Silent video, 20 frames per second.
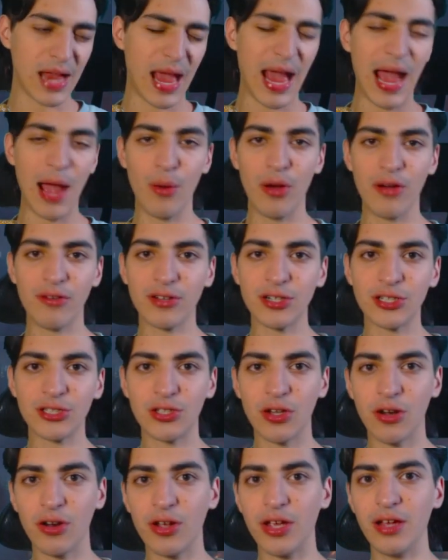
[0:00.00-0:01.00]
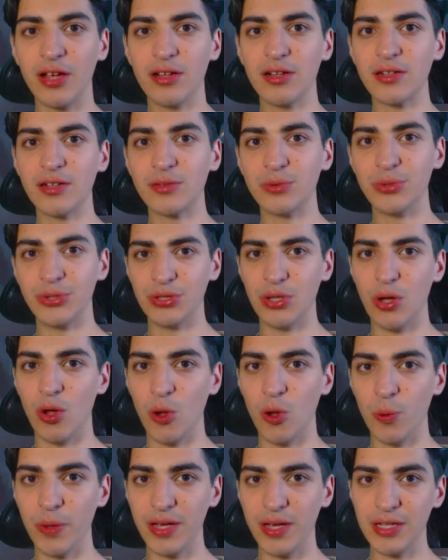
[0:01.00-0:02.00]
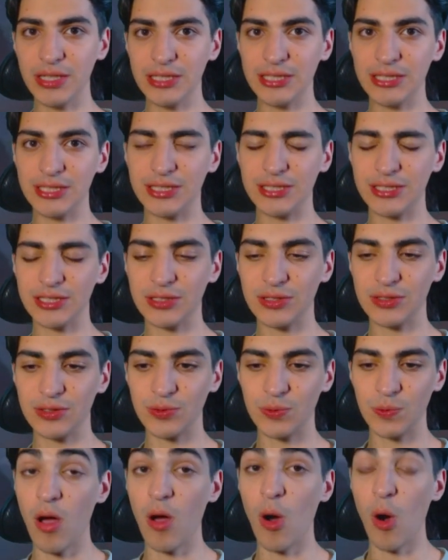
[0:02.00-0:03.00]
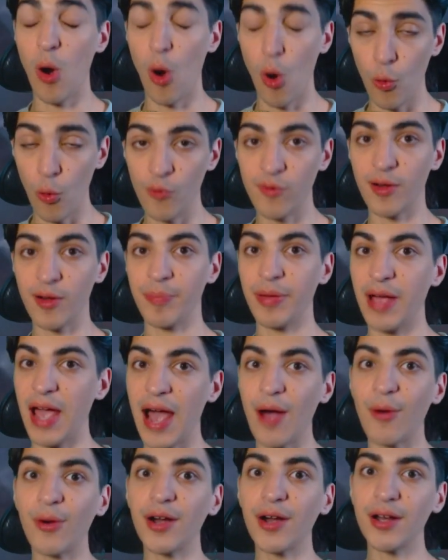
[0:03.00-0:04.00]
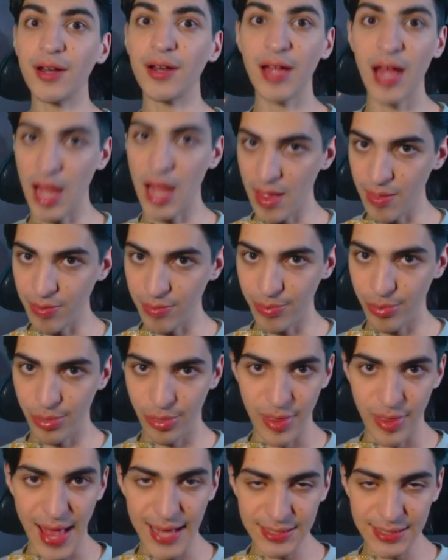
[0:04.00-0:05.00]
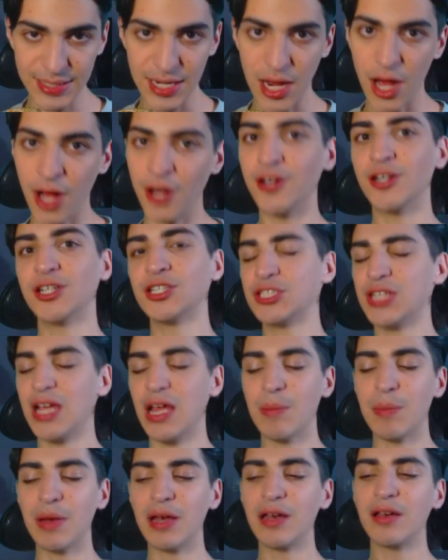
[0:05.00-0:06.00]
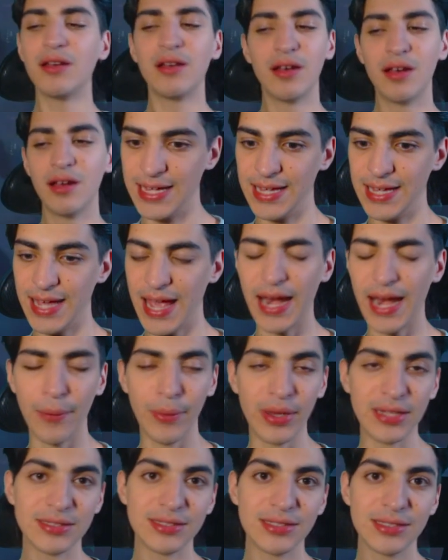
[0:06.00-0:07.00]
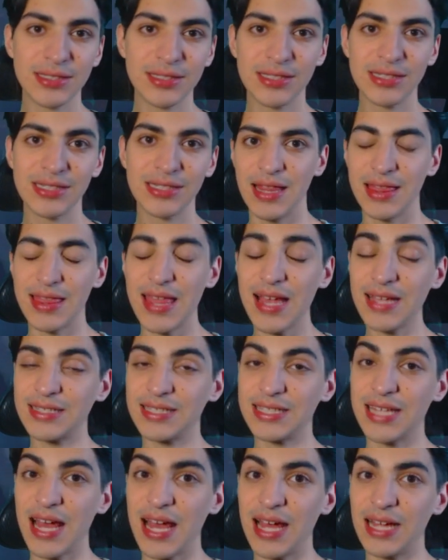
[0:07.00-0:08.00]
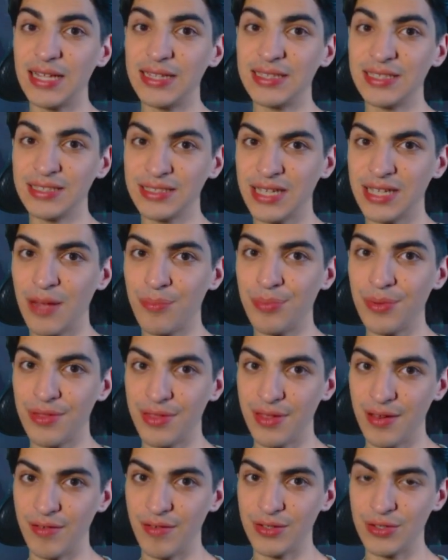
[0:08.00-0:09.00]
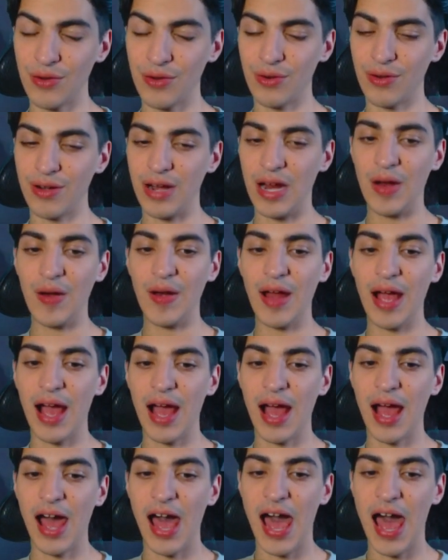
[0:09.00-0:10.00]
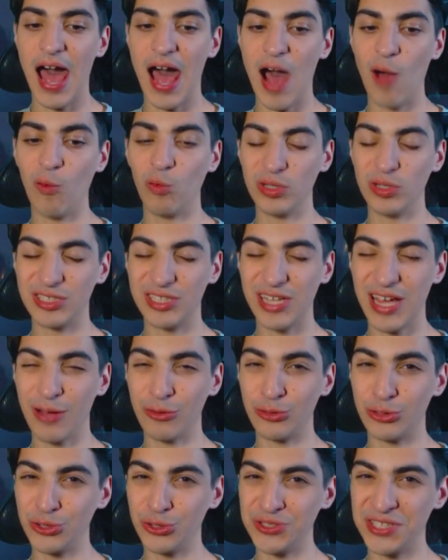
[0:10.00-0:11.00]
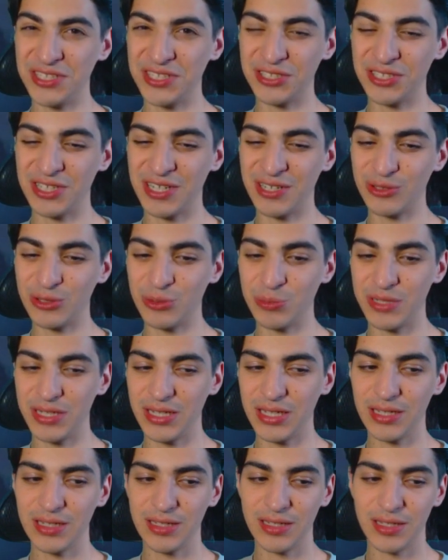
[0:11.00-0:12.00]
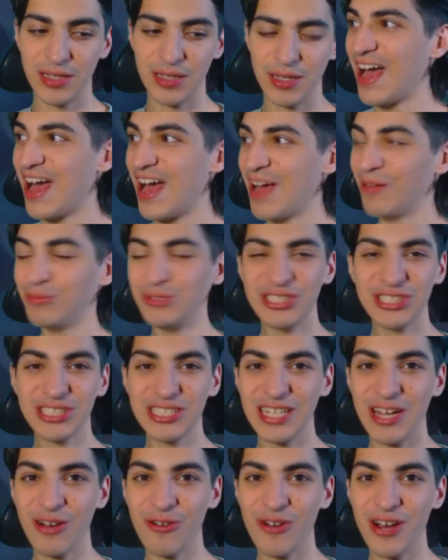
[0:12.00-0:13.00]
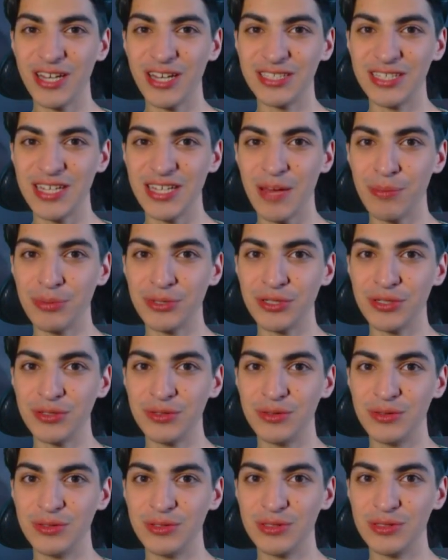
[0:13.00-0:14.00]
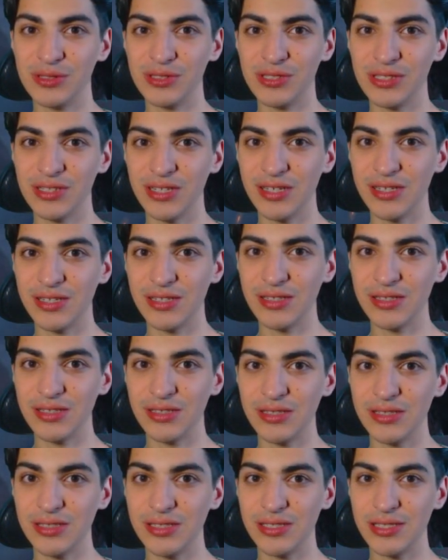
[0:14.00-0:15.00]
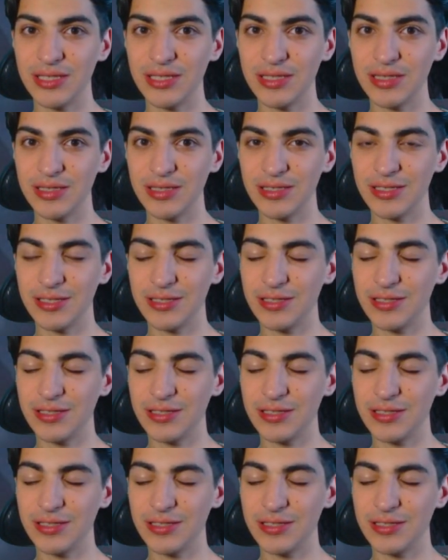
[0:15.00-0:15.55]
However, Star Killer was always overpowered, and that's an understatement. Anyways, that's that. There's a couple of theories going around. We'll see how true they turn out to be. I'm just going to get right into the episode because